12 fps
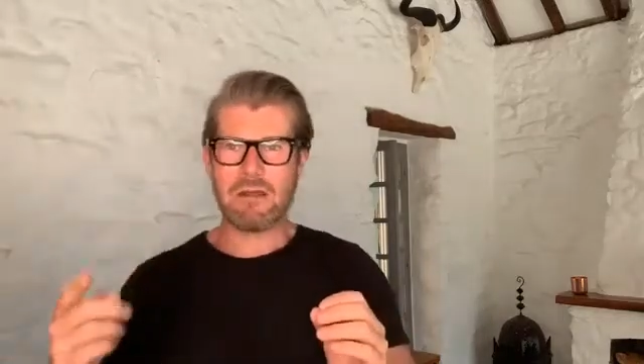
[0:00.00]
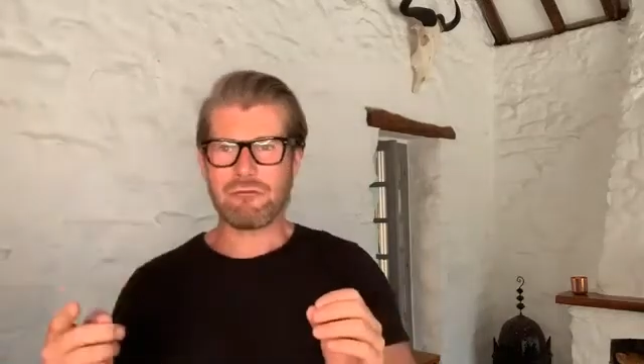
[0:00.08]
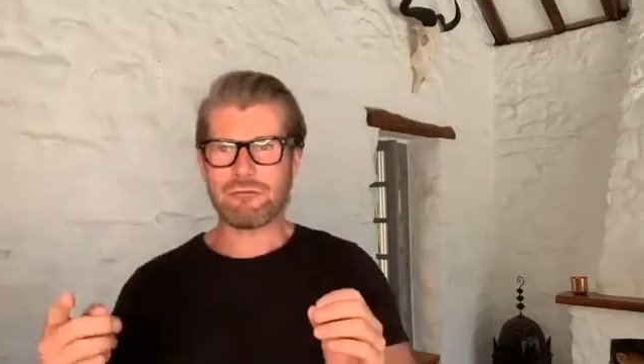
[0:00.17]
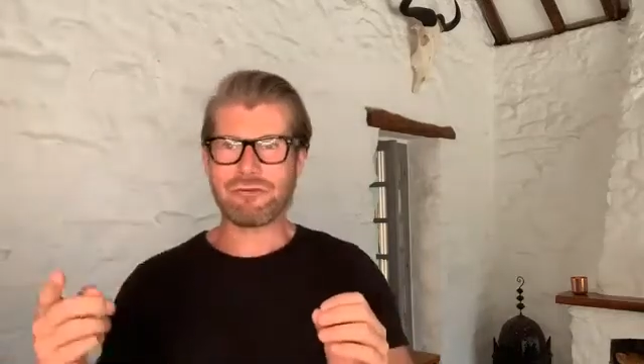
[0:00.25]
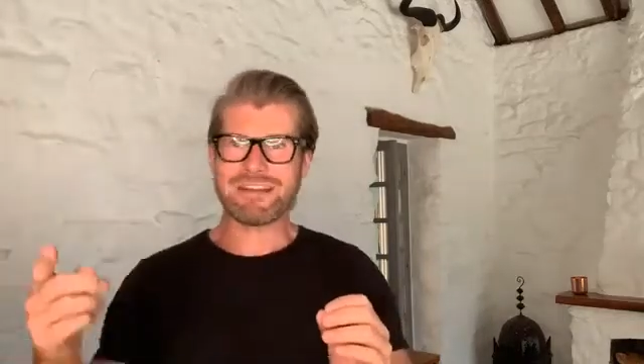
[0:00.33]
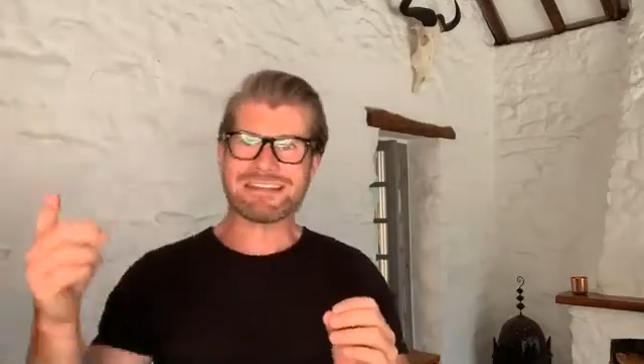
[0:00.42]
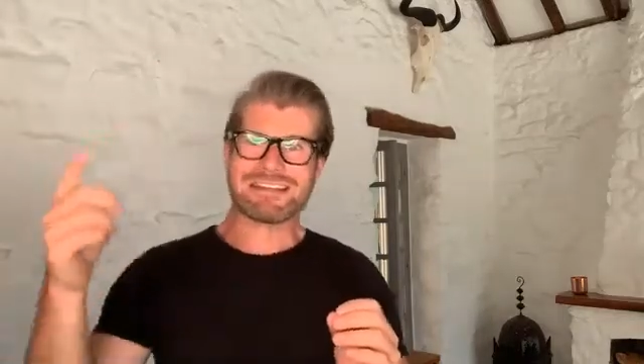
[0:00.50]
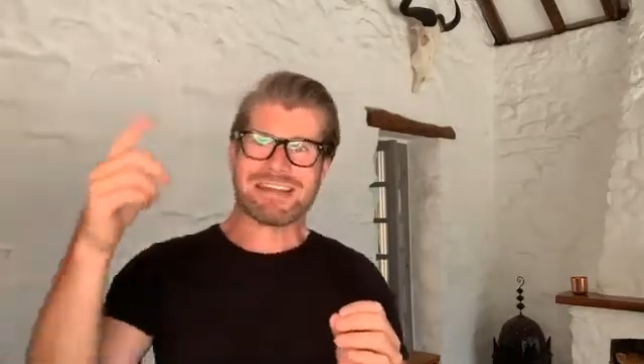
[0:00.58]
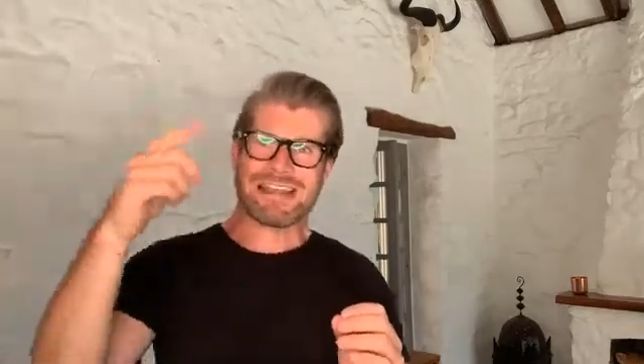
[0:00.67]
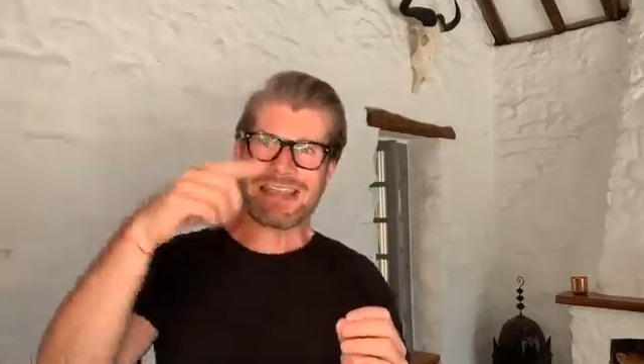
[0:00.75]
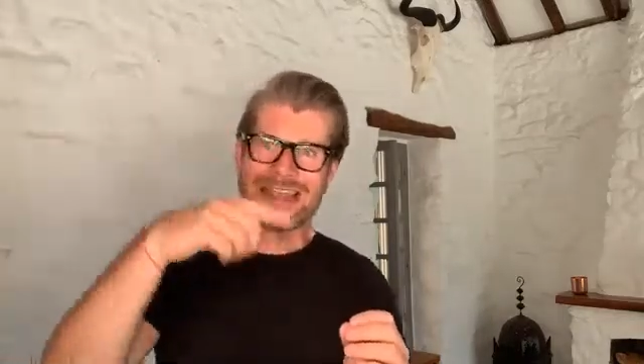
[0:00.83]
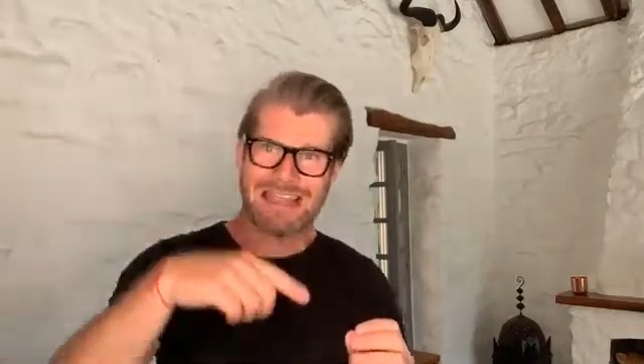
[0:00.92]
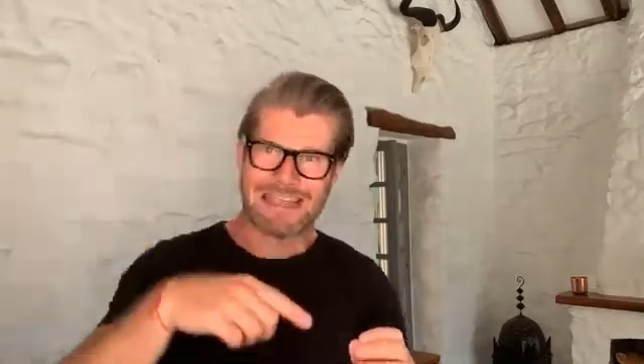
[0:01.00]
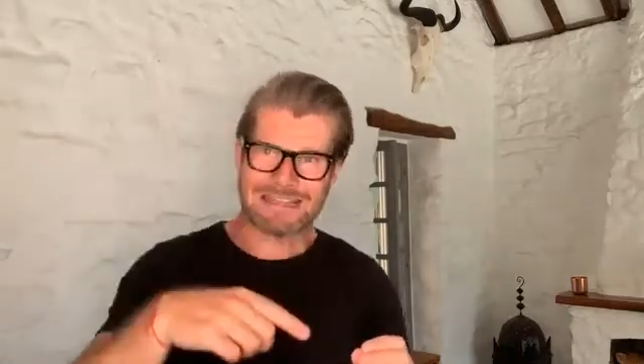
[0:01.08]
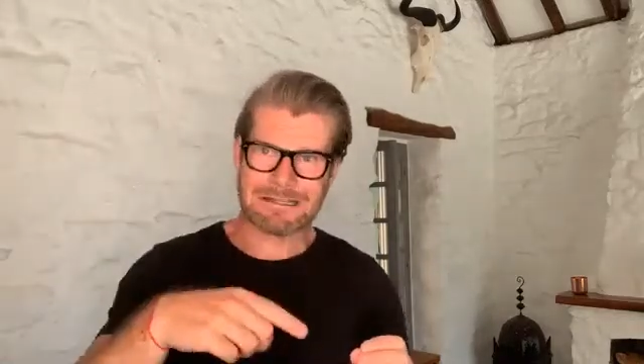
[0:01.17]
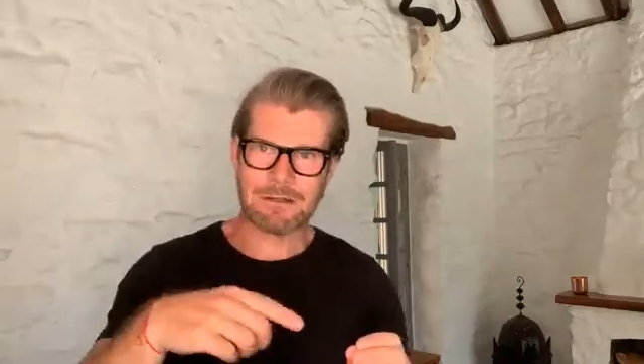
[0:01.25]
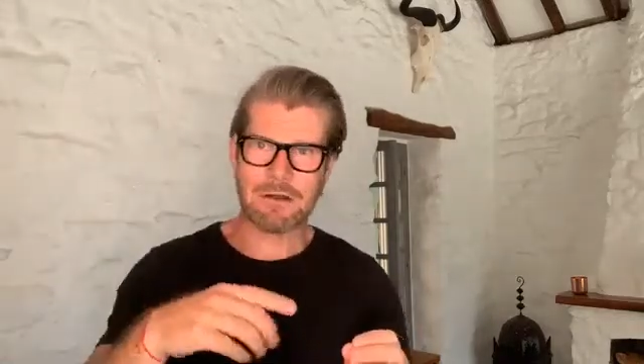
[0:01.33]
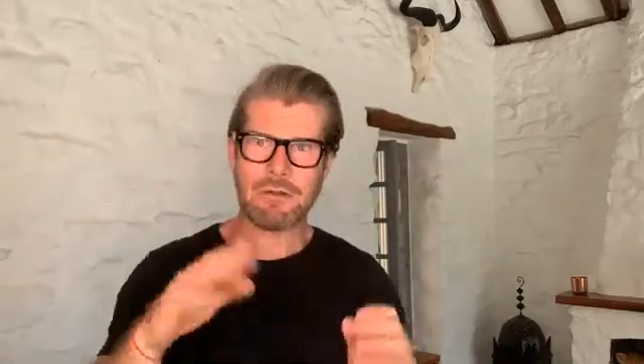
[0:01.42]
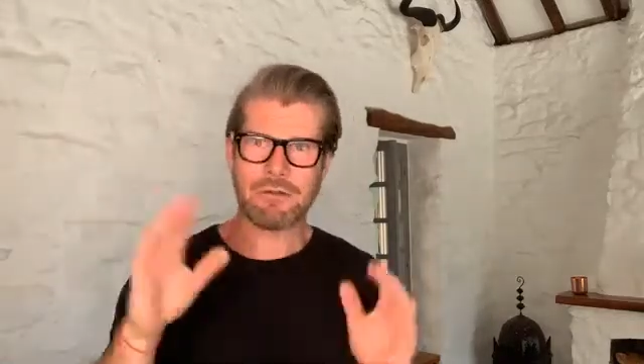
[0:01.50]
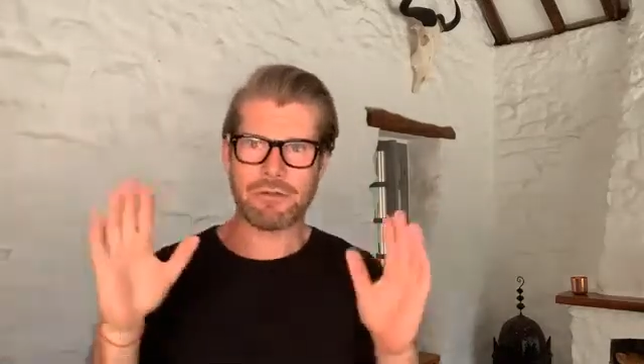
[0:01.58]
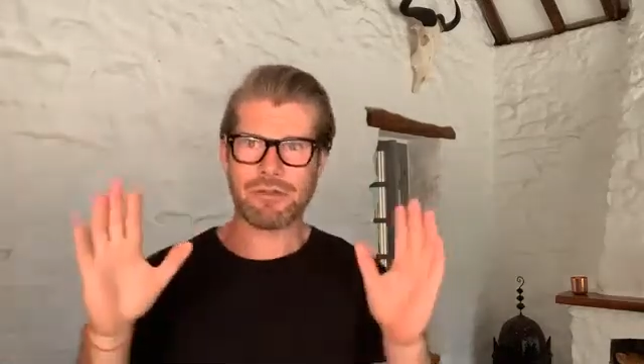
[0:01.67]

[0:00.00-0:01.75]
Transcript: for it to kill other